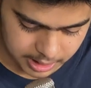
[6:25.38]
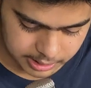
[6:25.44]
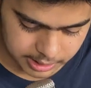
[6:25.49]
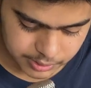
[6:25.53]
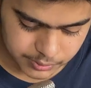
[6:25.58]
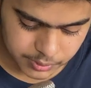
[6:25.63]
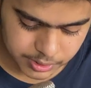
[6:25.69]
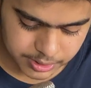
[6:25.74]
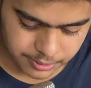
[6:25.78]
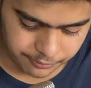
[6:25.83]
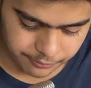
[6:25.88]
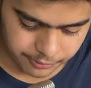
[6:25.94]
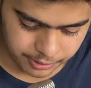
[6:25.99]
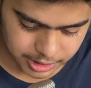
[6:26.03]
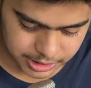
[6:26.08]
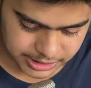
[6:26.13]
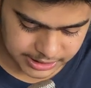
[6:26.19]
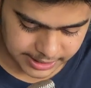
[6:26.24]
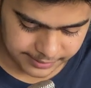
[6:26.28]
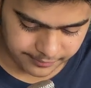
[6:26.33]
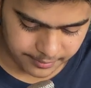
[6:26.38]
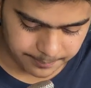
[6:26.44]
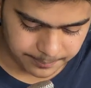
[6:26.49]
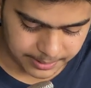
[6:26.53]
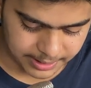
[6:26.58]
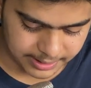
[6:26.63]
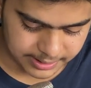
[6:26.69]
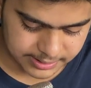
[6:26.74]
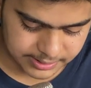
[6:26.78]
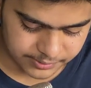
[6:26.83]
This was the first ever
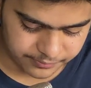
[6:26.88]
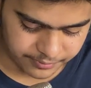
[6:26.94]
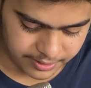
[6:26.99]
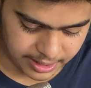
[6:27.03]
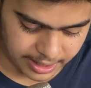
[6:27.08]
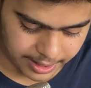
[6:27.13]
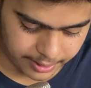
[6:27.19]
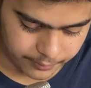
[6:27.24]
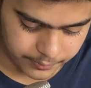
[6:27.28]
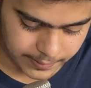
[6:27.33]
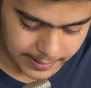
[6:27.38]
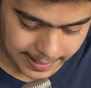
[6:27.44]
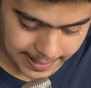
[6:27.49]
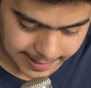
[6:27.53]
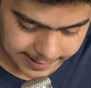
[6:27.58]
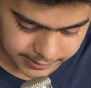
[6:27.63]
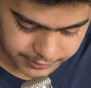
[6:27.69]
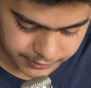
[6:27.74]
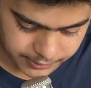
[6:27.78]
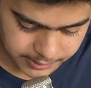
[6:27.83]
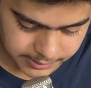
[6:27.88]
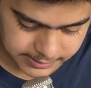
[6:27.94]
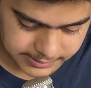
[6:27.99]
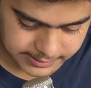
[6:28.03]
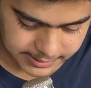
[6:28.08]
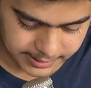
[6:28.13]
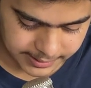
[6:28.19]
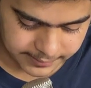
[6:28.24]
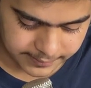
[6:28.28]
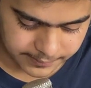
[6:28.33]
place where I could actually
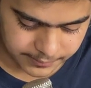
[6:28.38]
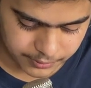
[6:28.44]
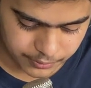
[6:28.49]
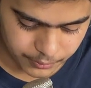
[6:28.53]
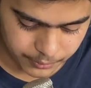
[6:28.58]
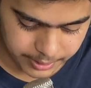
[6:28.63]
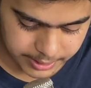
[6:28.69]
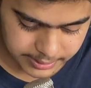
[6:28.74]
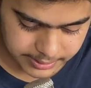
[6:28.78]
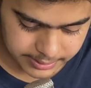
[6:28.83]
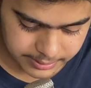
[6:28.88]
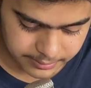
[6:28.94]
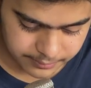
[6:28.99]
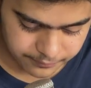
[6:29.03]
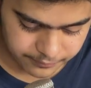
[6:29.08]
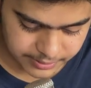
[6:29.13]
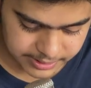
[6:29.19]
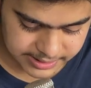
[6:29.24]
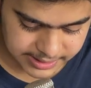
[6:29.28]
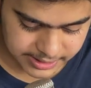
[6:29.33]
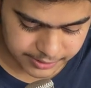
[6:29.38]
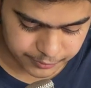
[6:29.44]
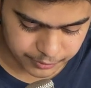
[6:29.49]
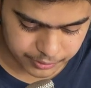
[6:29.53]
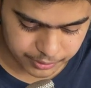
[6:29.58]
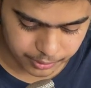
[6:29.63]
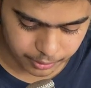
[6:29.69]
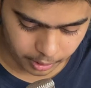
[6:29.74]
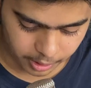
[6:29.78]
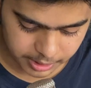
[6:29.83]
say that doing physics
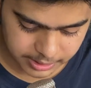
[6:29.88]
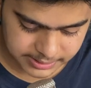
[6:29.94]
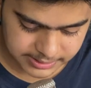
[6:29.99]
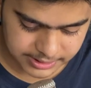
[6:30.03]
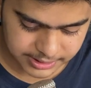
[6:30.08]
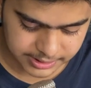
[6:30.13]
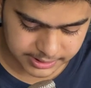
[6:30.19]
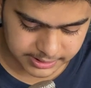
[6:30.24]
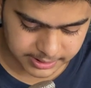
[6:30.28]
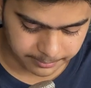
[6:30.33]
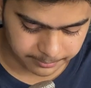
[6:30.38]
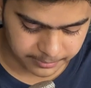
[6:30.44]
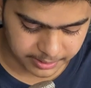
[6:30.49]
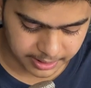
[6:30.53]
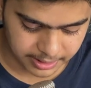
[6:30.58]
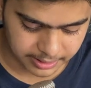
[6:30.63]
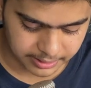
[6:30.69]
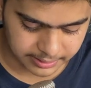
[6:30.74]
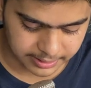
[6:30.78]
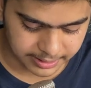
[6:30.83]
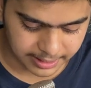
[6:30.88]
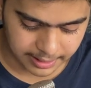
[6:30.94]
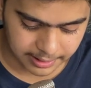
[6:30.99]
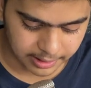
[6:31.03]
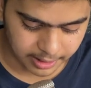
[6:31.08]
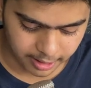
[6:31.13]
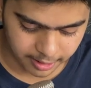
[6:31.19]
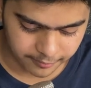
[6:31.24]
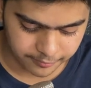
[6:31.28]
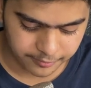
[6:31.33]
was not just something that I
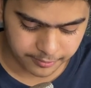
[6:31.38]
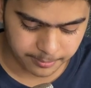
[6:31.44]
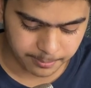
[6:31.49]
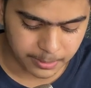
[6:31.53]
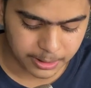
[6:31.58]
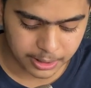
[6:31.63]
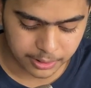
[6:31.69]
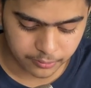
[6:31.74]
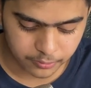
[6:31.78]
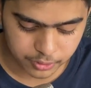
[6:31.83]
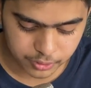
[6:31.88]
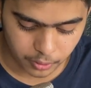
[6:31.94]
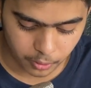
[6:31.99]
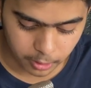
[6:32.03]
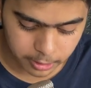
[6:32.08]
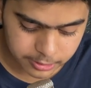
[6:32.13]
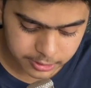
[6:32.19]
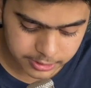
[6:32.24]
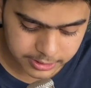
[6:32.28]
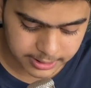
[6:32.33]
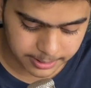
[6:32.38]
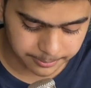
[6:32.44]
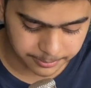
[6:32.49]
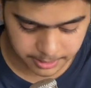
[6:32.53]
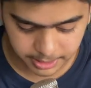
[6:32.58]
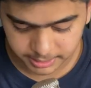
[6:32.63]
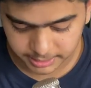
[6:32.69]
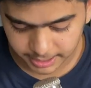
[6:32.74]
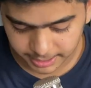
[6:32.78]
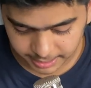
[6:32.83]
loved, but it was also
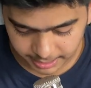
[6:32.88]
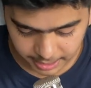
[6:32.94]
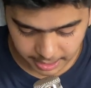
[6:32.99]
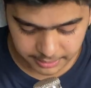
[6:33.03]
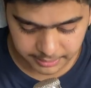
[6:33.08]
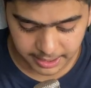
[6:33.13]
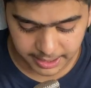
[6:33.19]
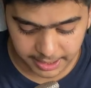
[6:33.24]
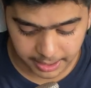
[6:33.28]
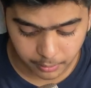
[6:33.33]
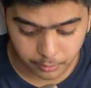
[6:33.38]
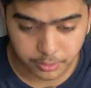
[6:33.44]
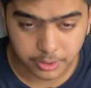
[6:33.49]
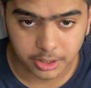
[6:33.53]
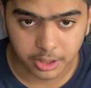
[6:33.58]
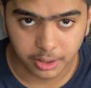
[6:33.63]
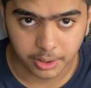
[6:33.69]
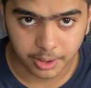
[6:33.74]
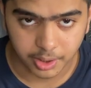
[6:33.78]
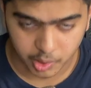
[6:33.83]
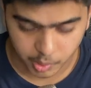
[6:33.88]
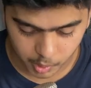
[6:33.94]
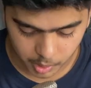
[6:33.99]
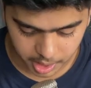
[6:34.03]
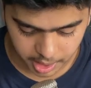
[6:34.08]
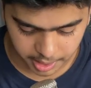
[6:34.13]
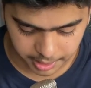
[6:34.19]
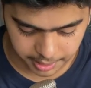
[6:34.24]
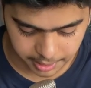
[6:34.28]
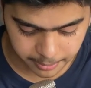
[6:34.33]
something that I could turn into a
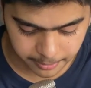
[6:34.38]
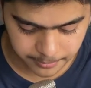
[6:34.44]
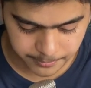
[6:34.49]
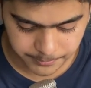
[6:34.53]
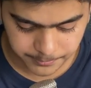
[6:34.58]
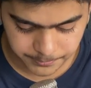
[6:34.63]
career.